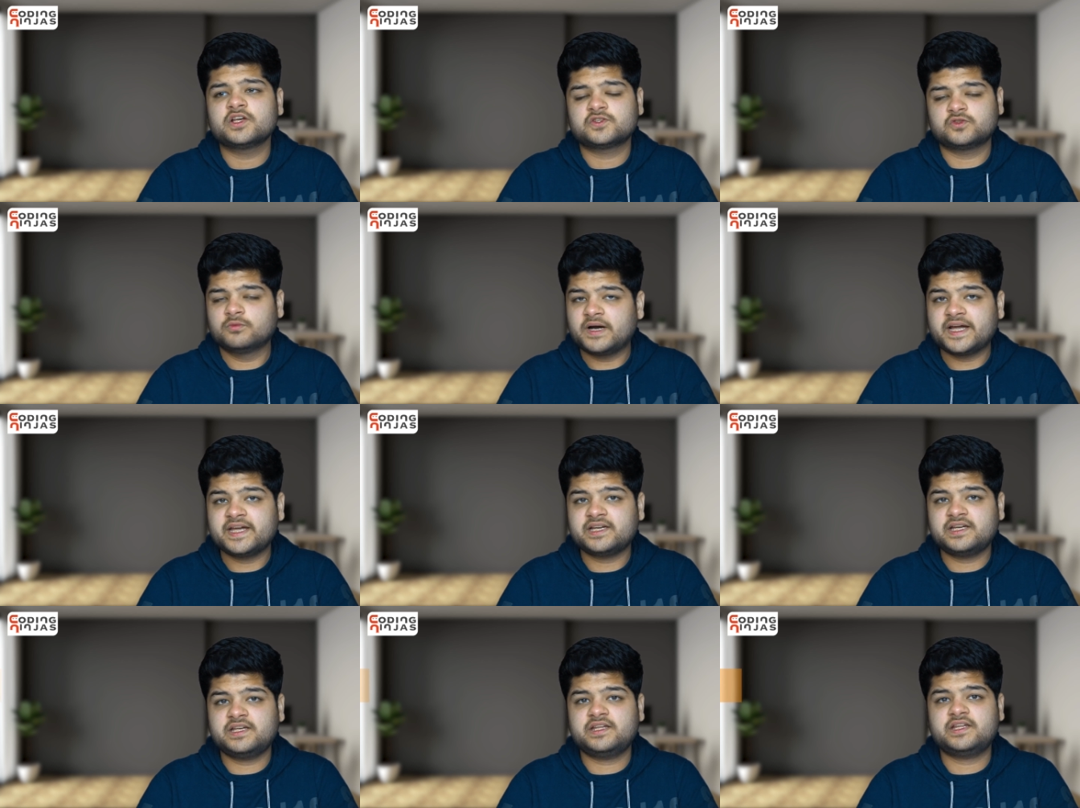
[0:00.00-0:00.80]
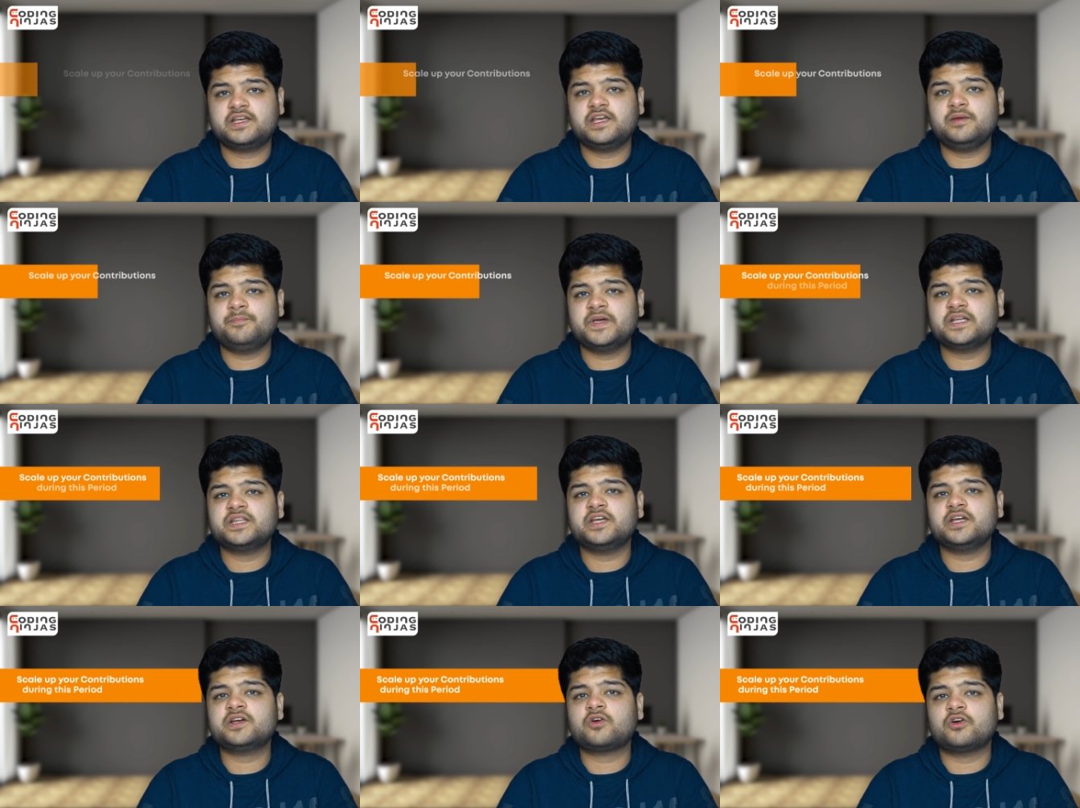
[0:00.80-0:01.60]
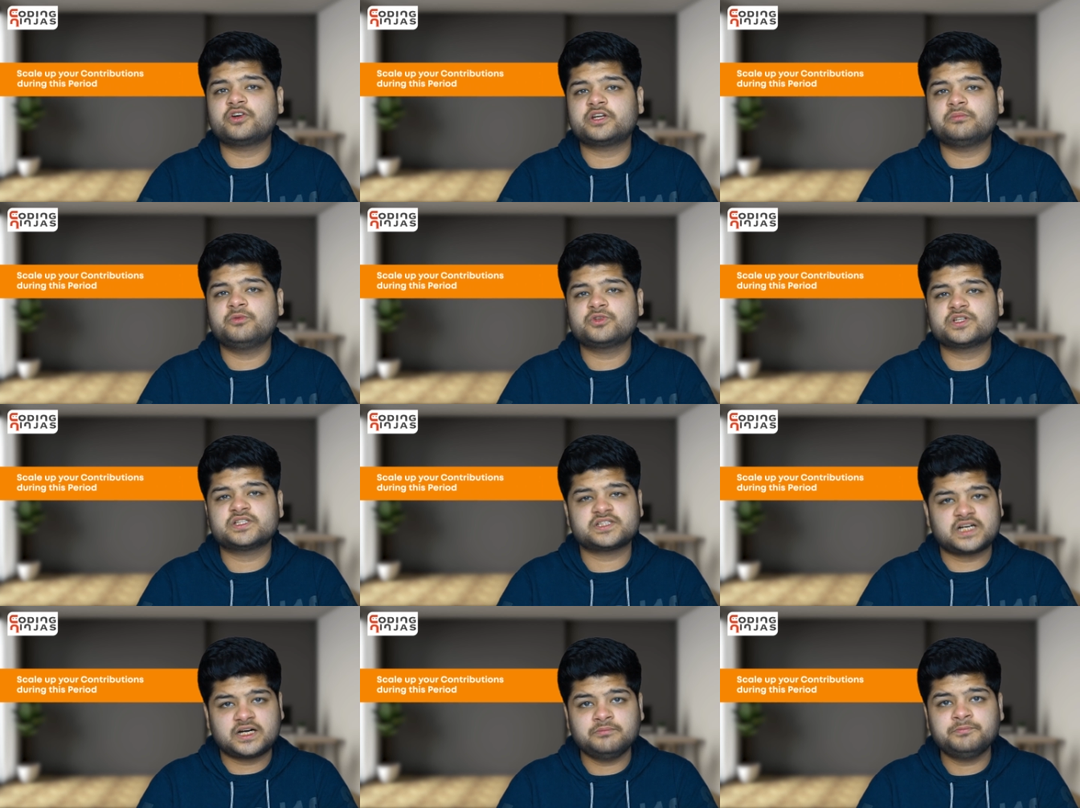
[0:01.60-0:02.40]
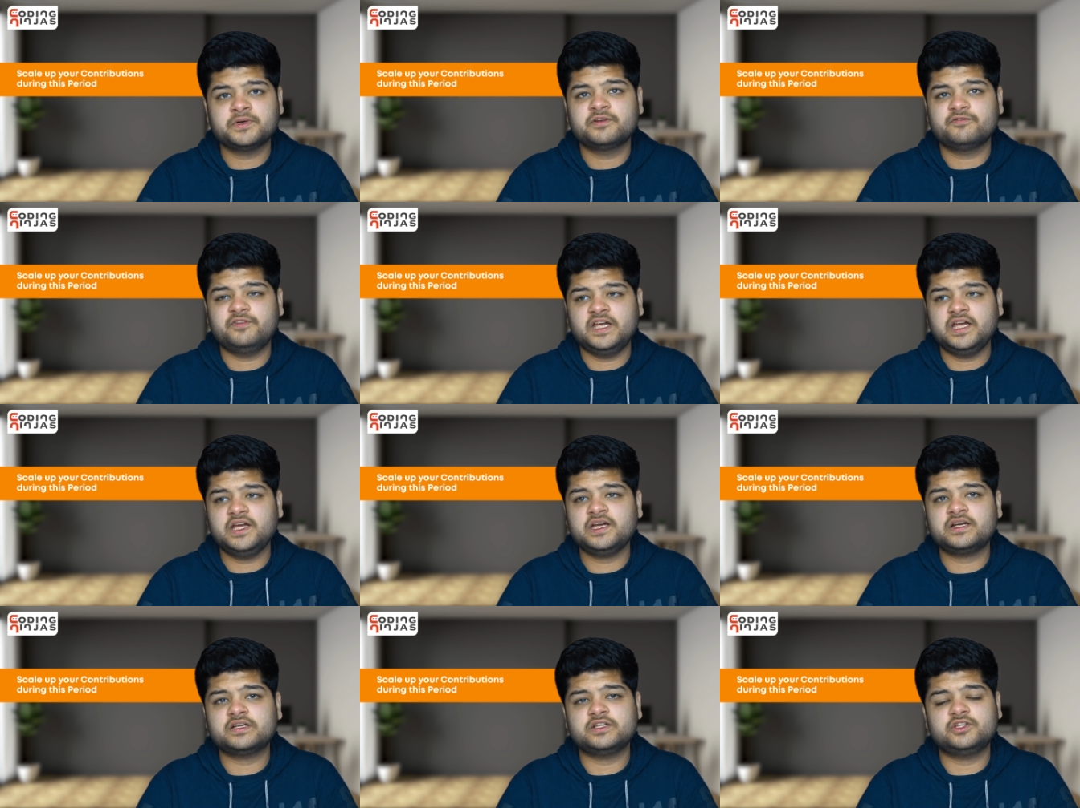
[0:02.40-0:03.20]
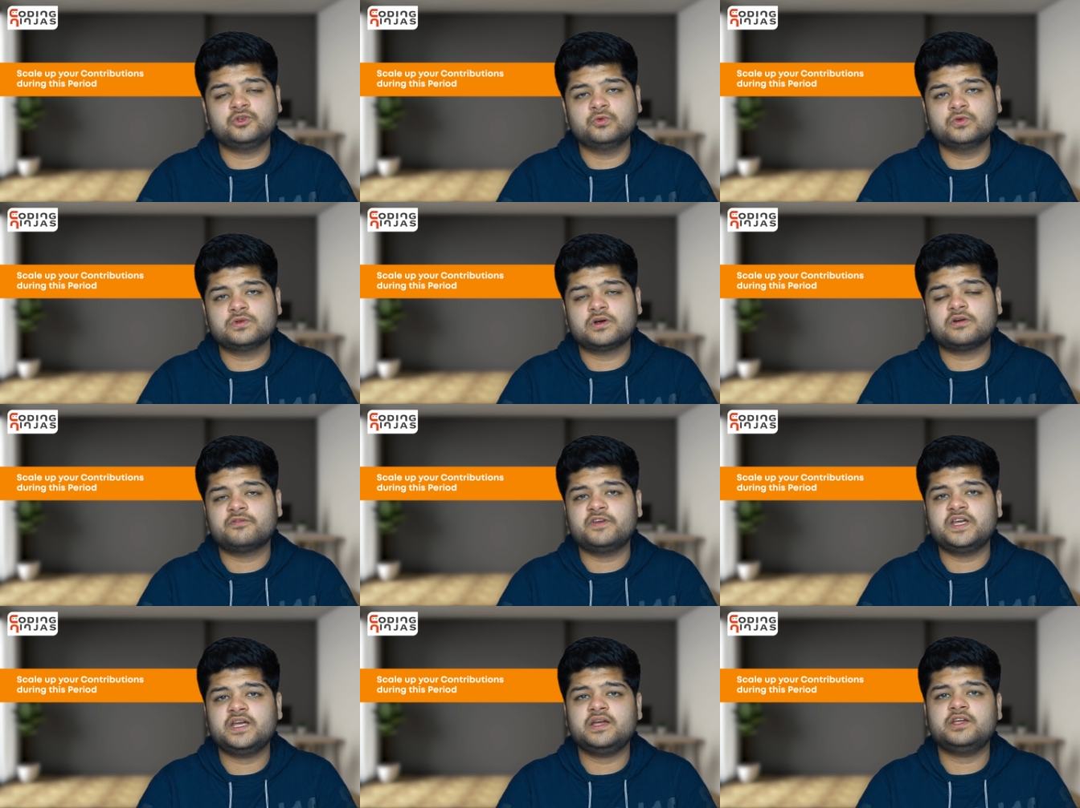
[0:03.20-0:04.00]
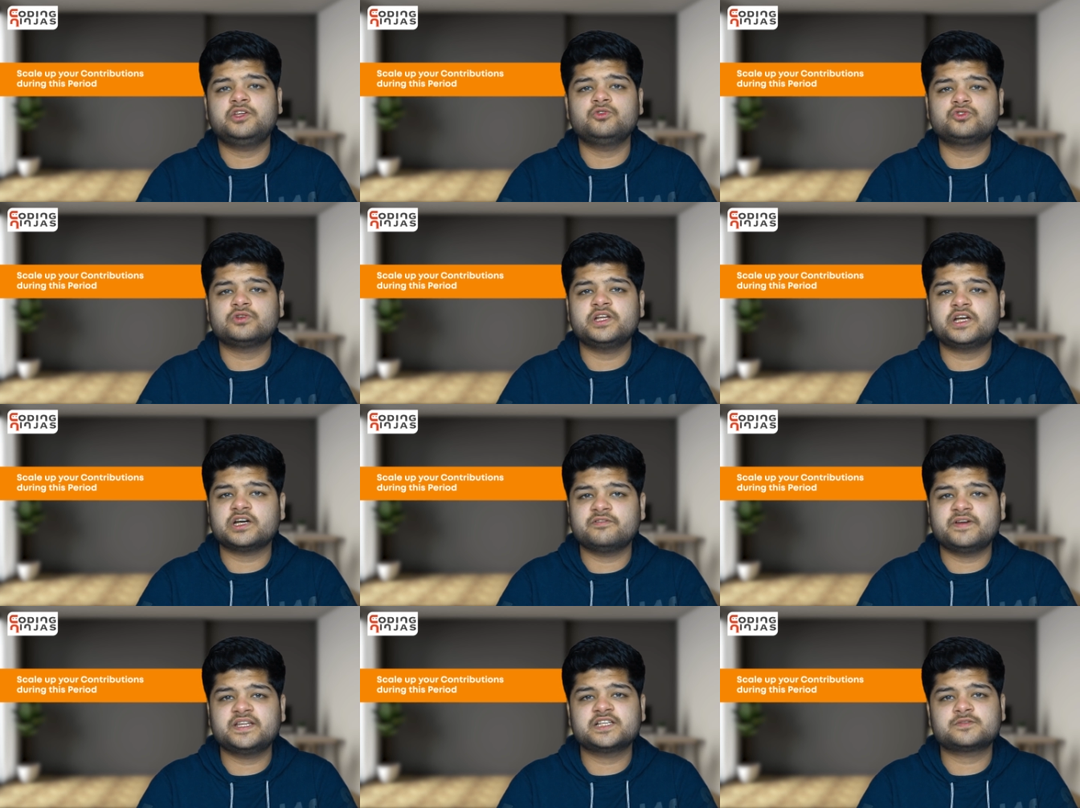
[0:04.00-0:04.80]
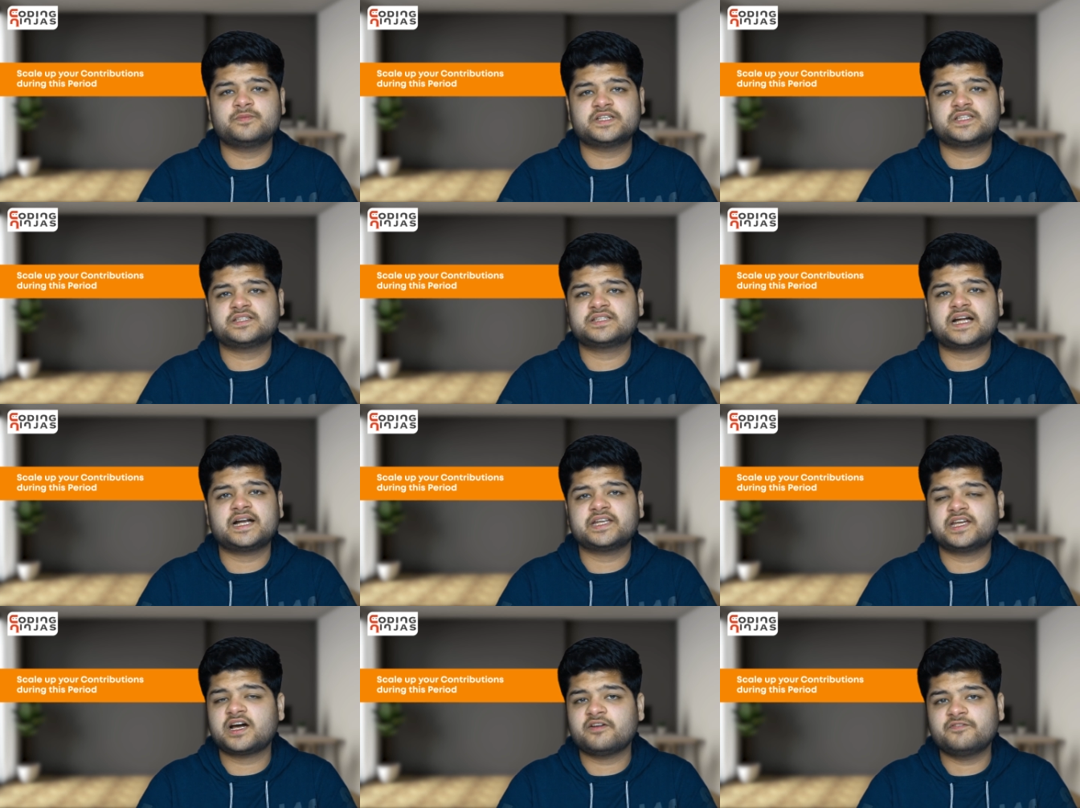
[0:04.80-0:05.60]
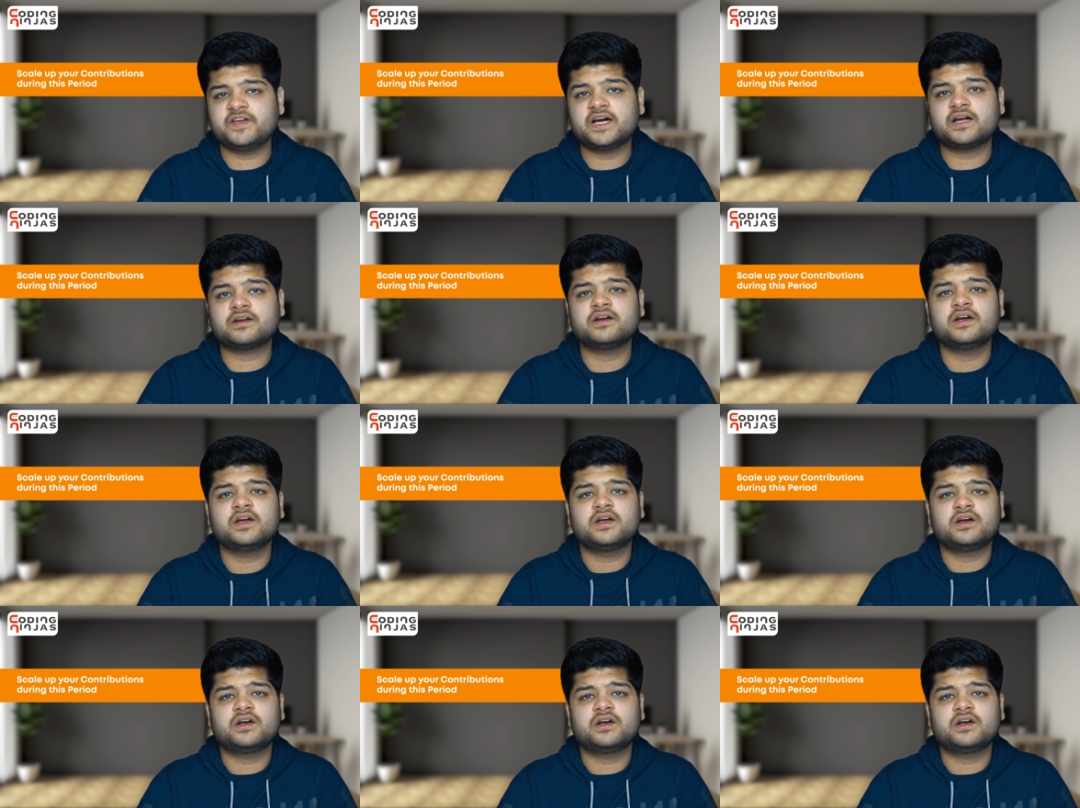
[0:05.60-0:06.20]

So by keeping the contributions up, we usually convey this message that yeah, we are